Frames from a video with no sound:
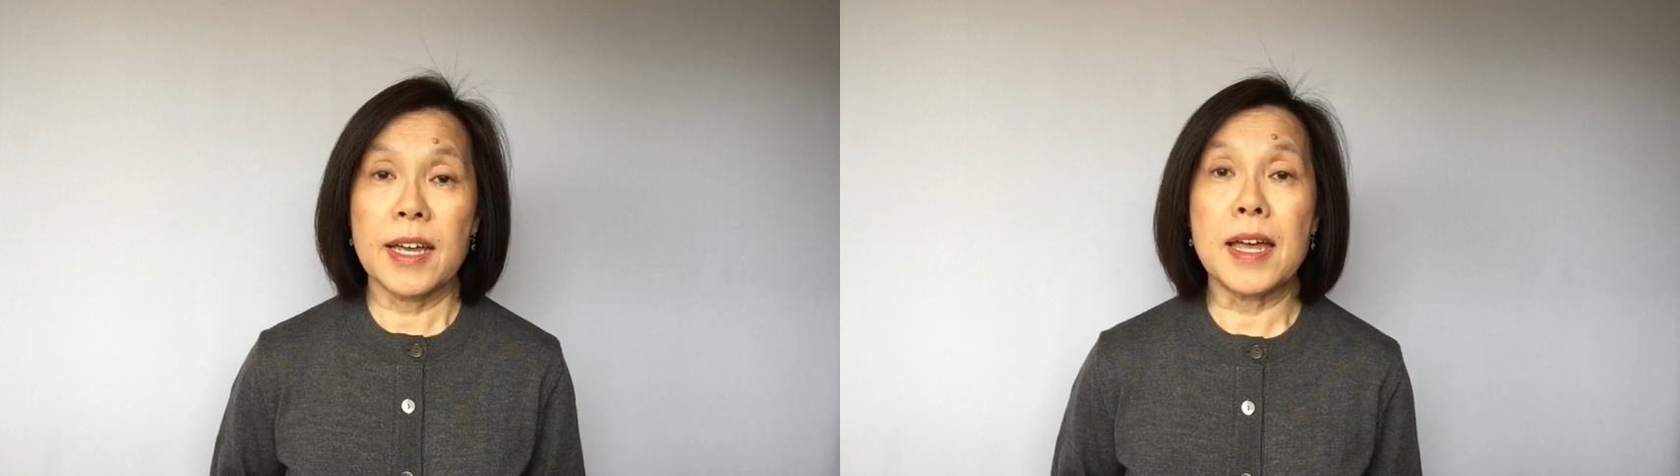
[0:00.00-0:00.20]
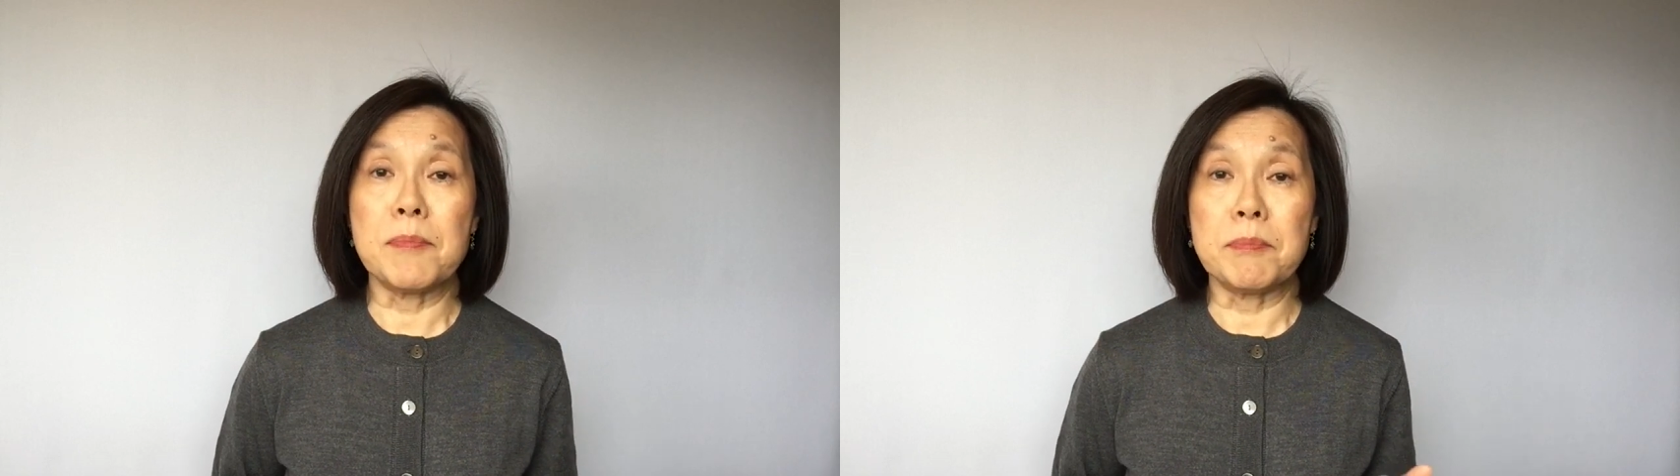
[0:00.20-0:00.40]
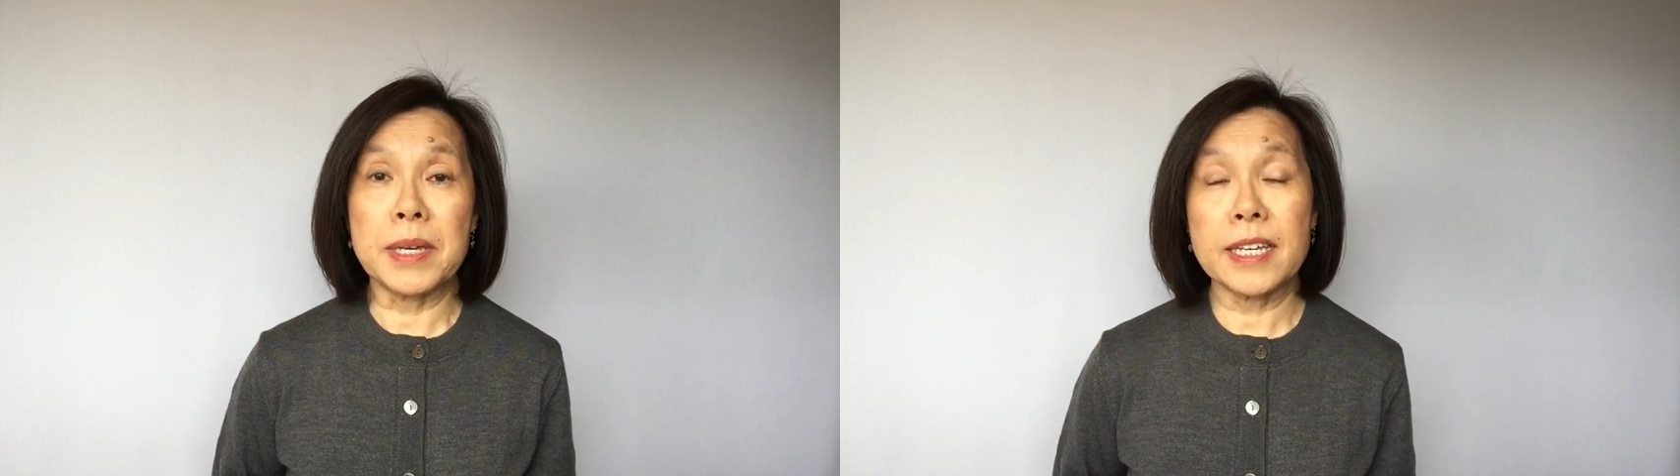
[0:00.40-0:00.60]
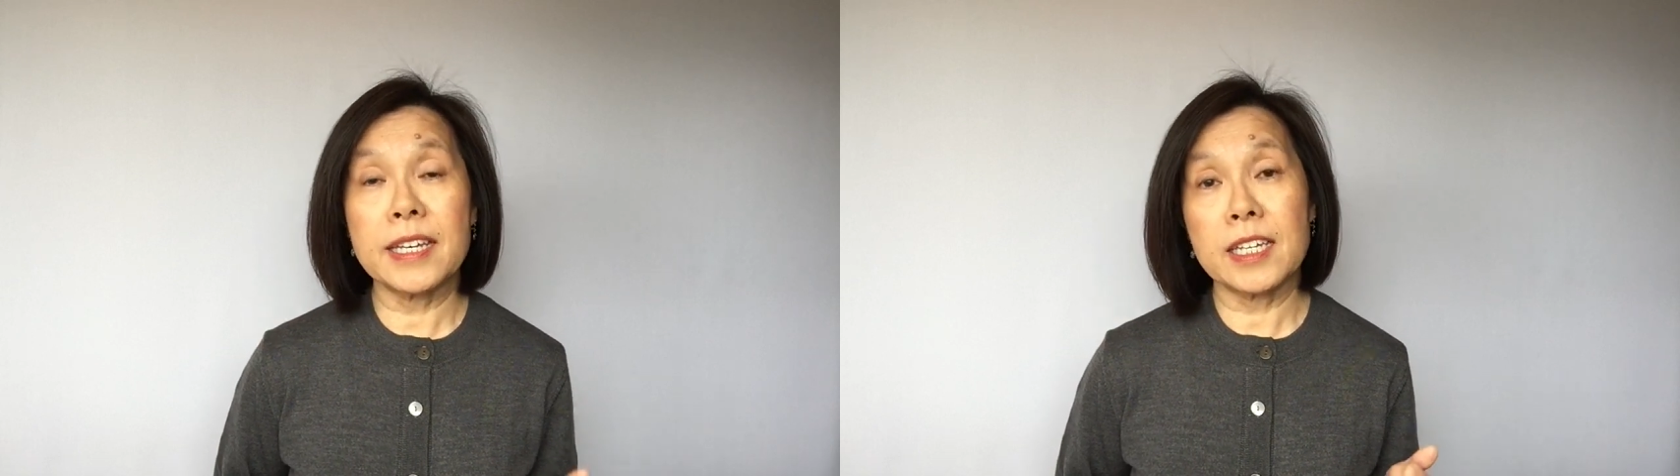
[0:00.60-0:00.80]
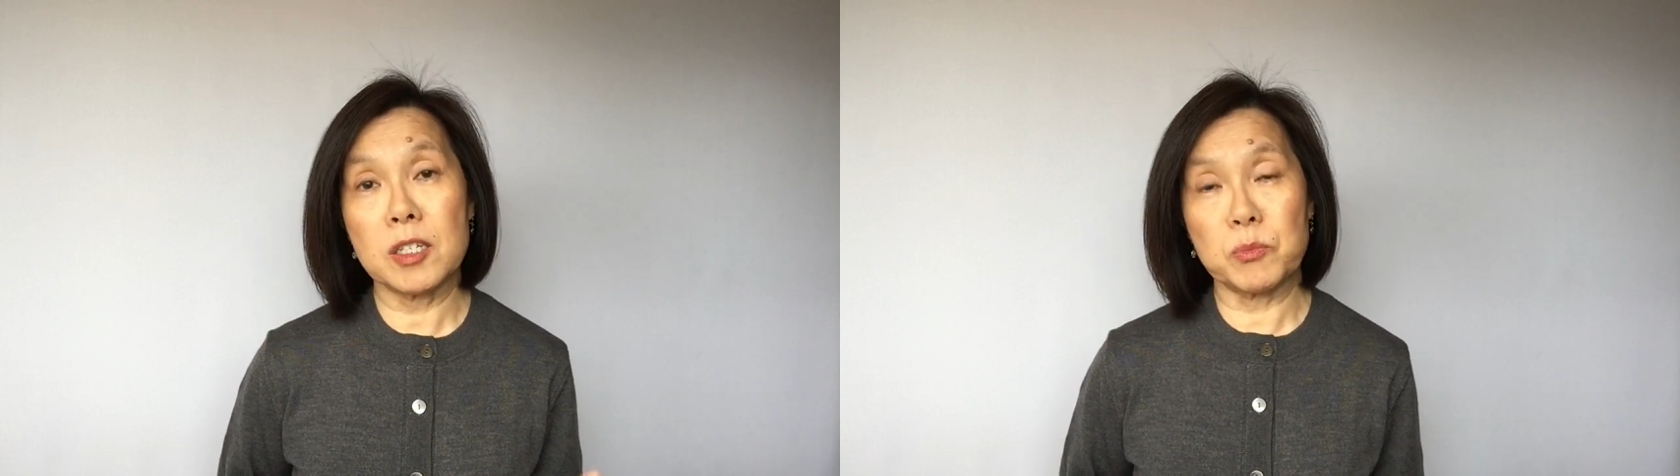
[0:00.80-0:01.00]
and
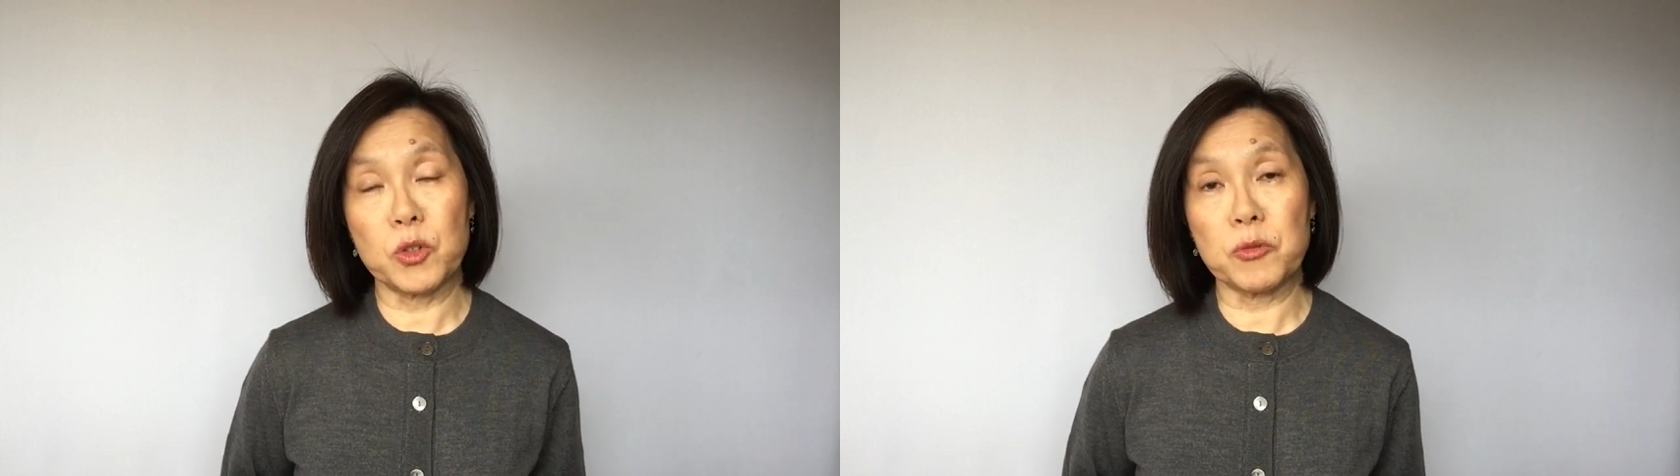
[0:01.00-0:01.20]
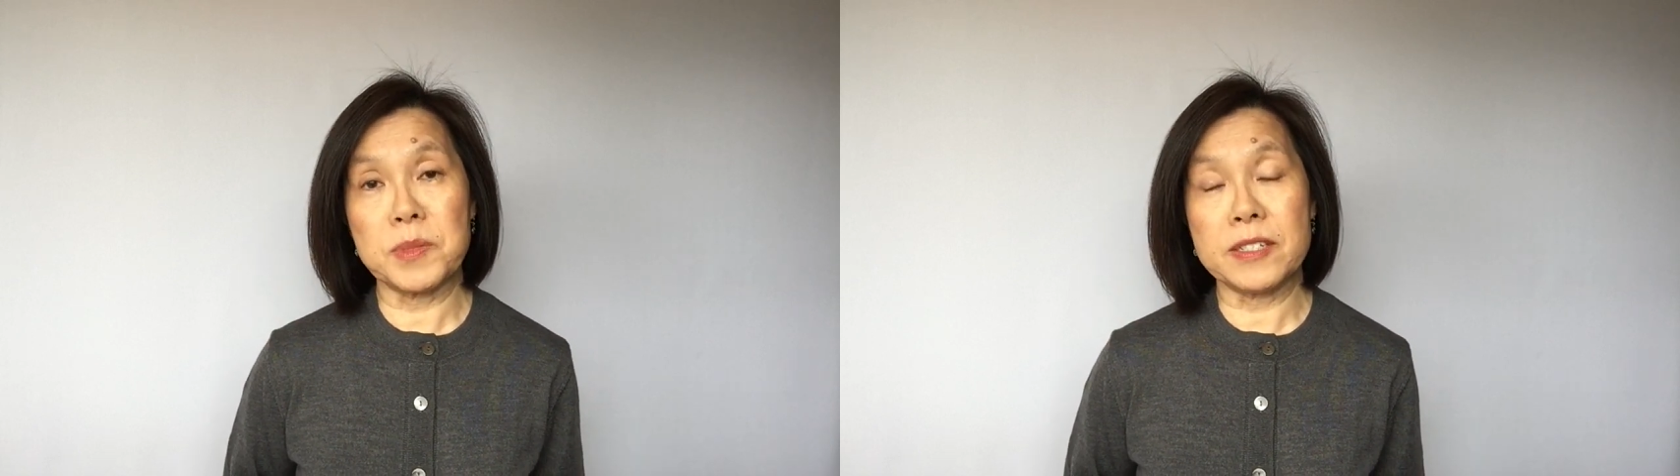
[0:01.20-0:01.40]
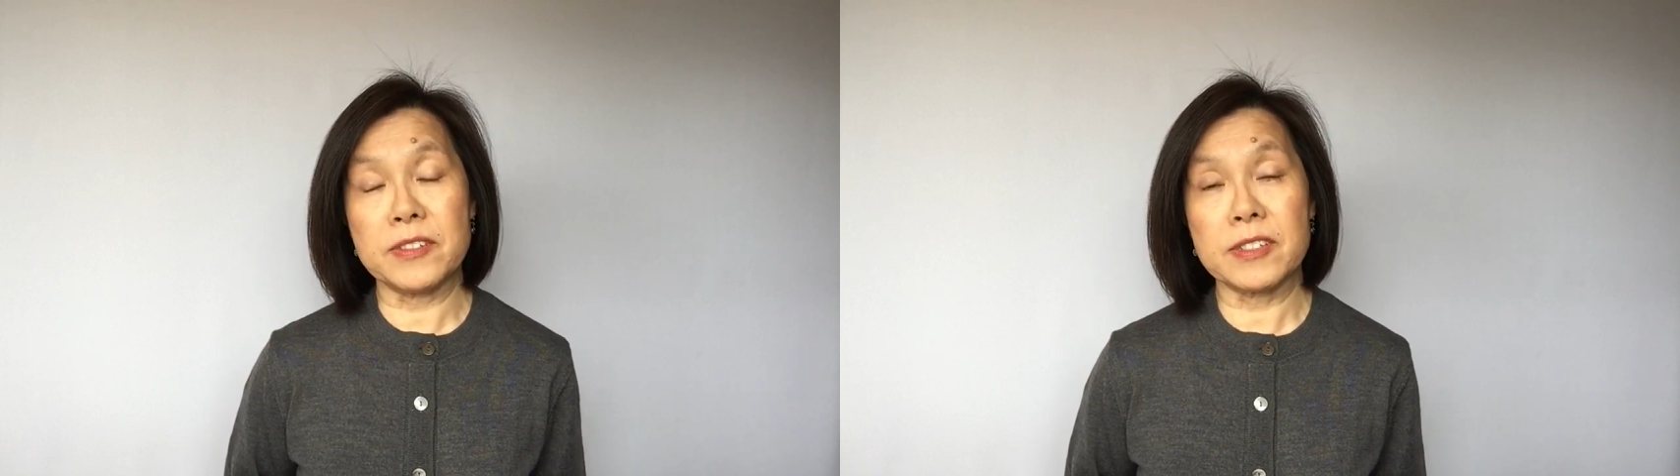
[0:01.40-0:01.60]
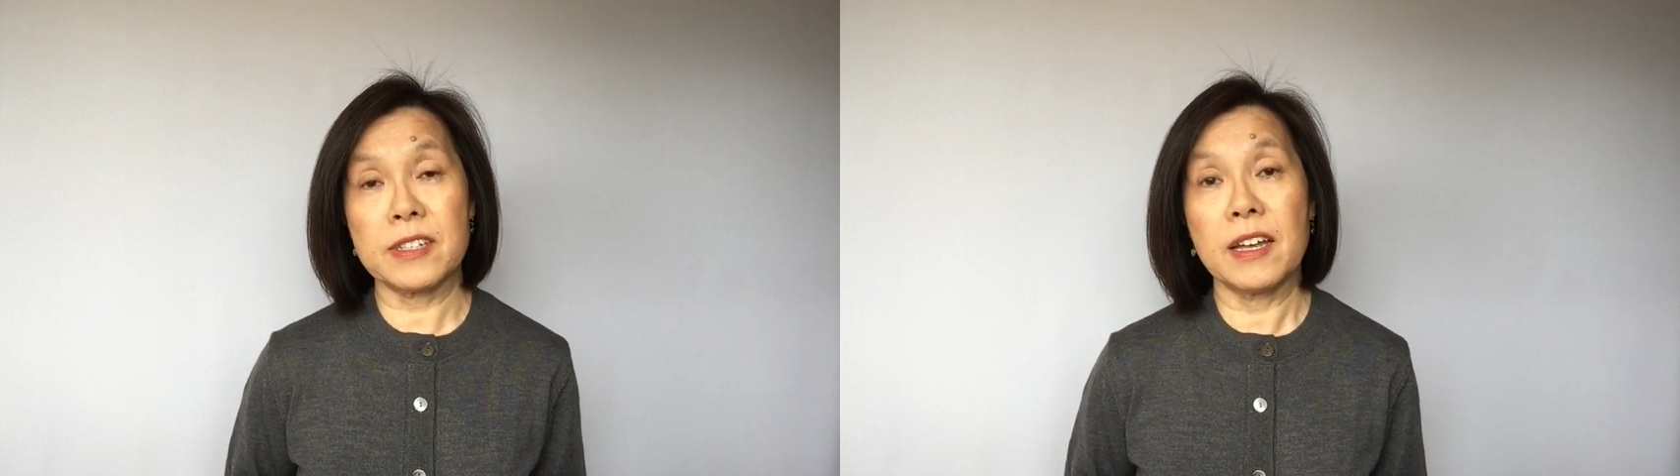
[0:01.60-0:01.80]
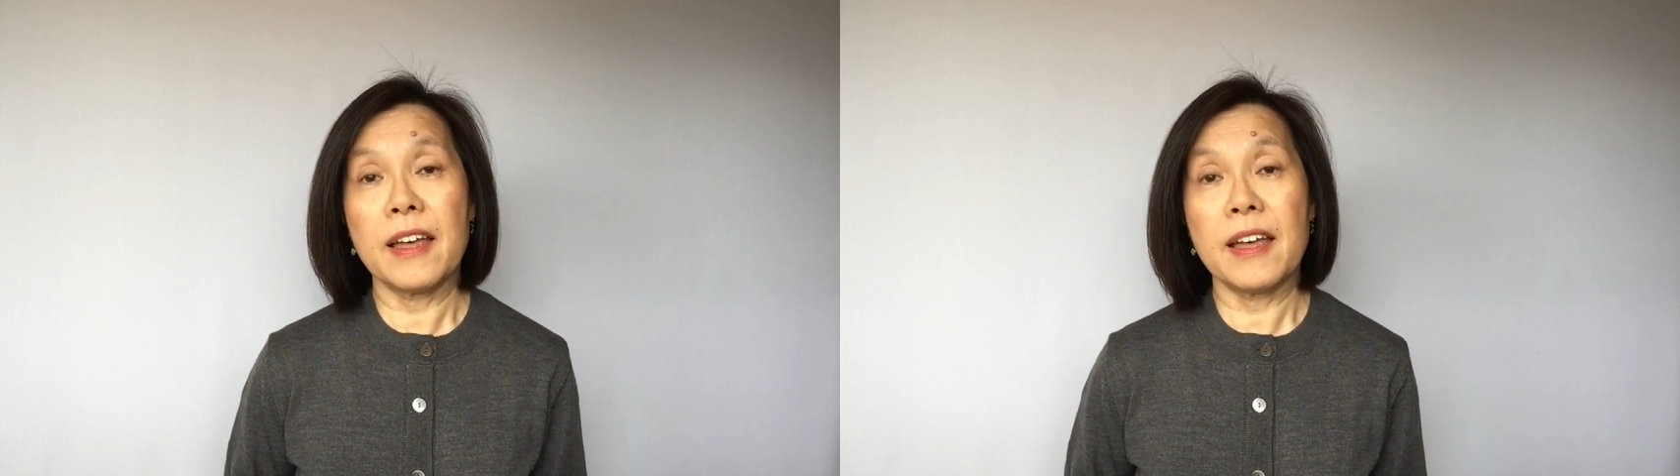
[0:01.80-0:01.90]
making improvements